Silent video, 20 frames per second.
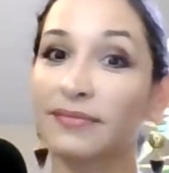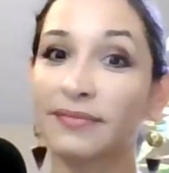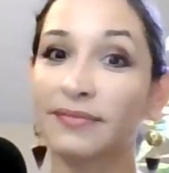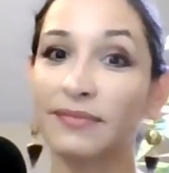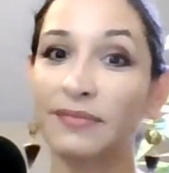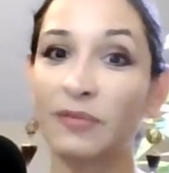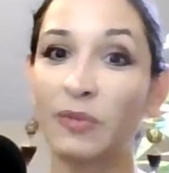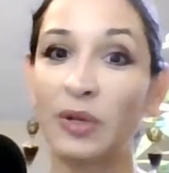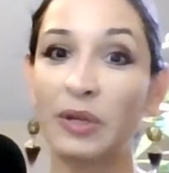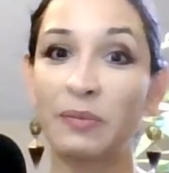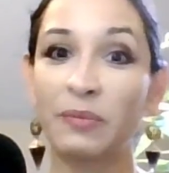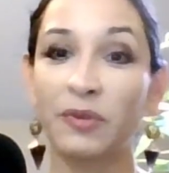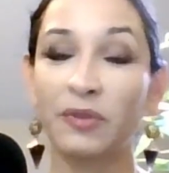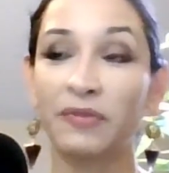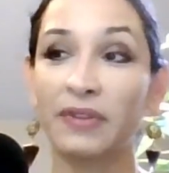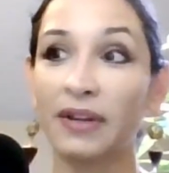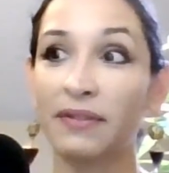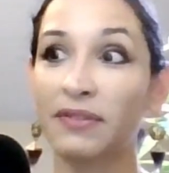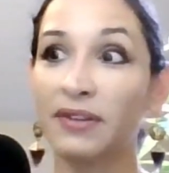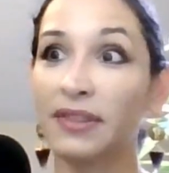we moved
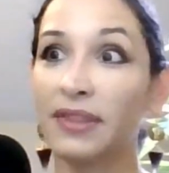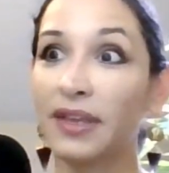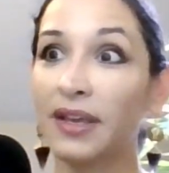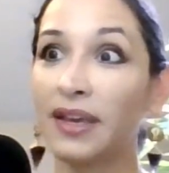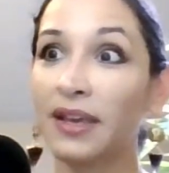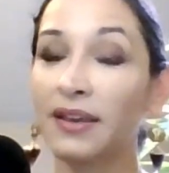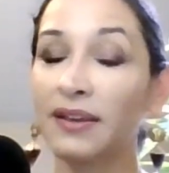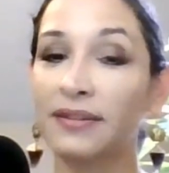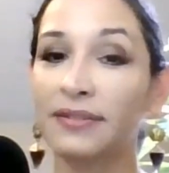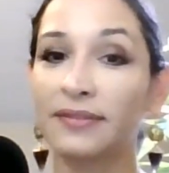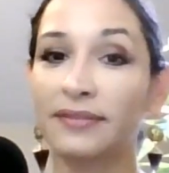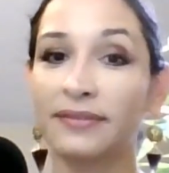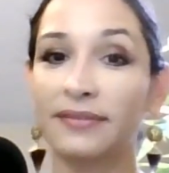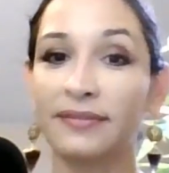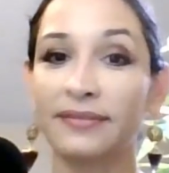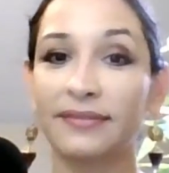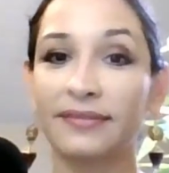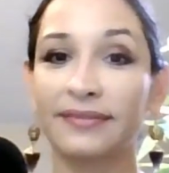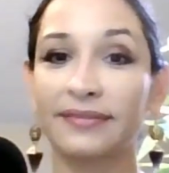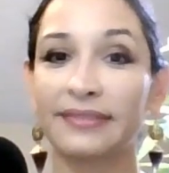everything and
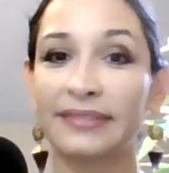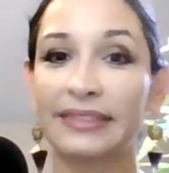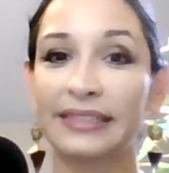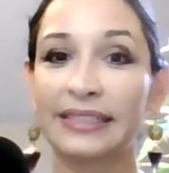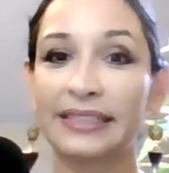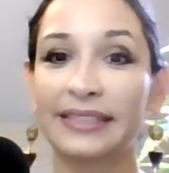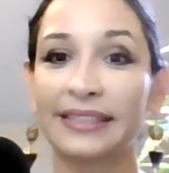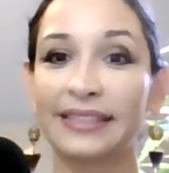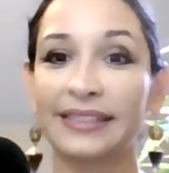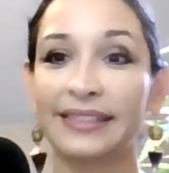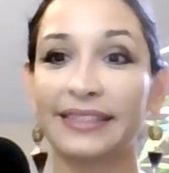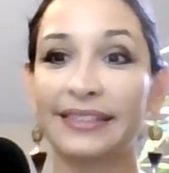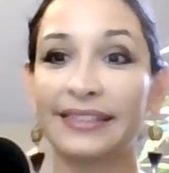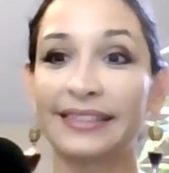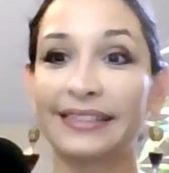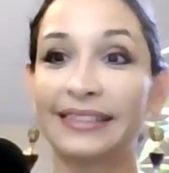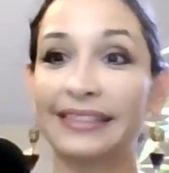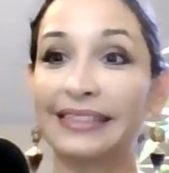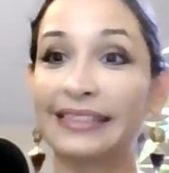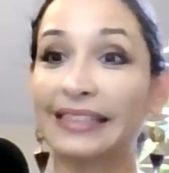
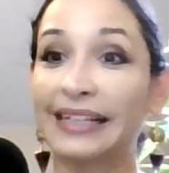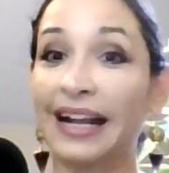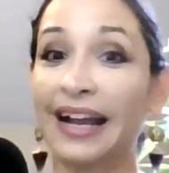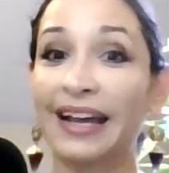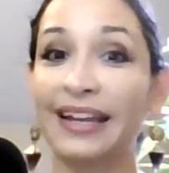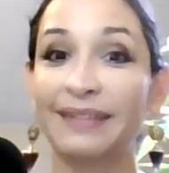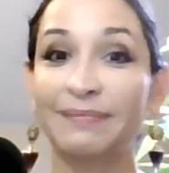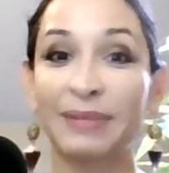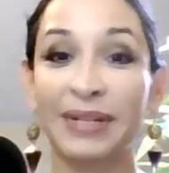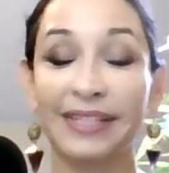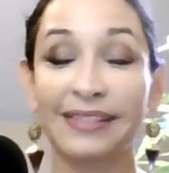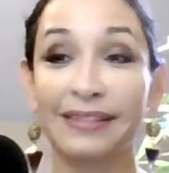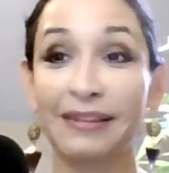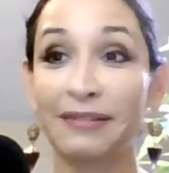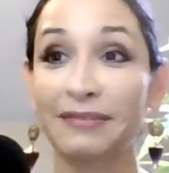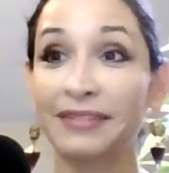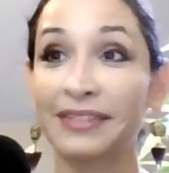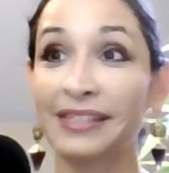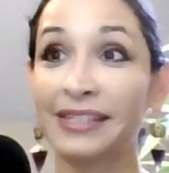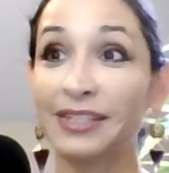got myself
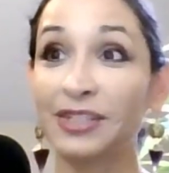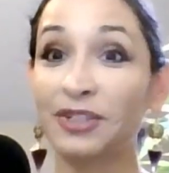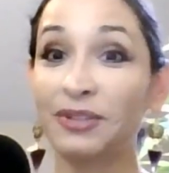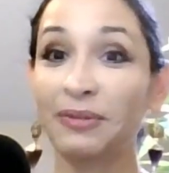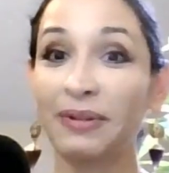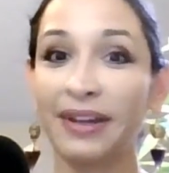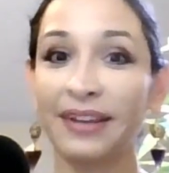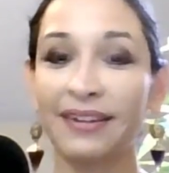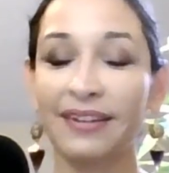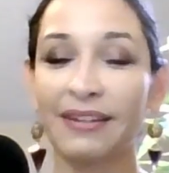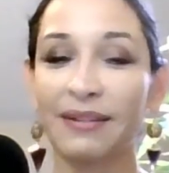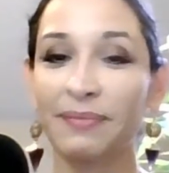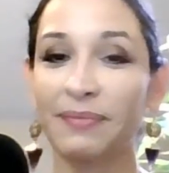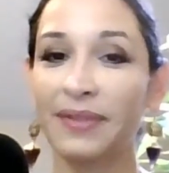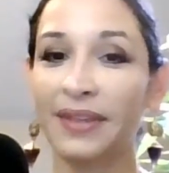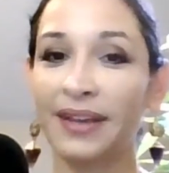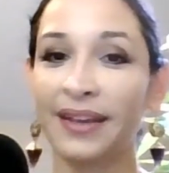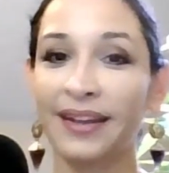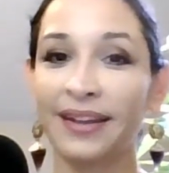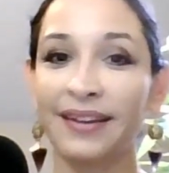situated up
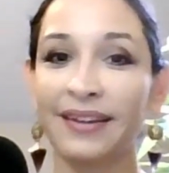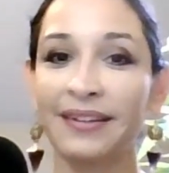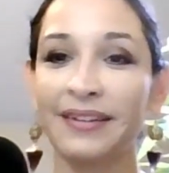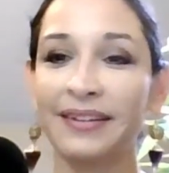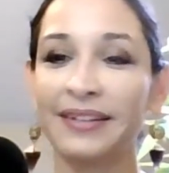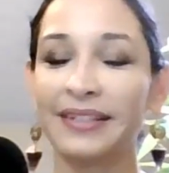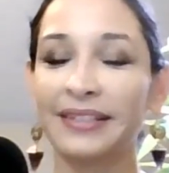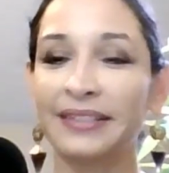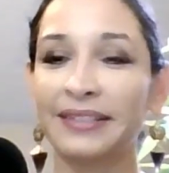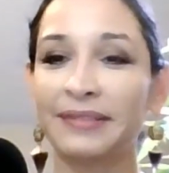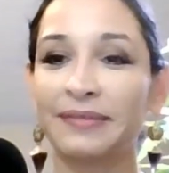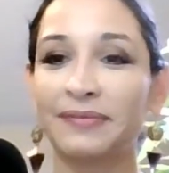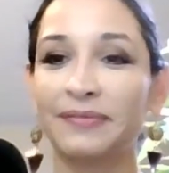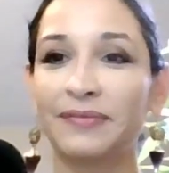there,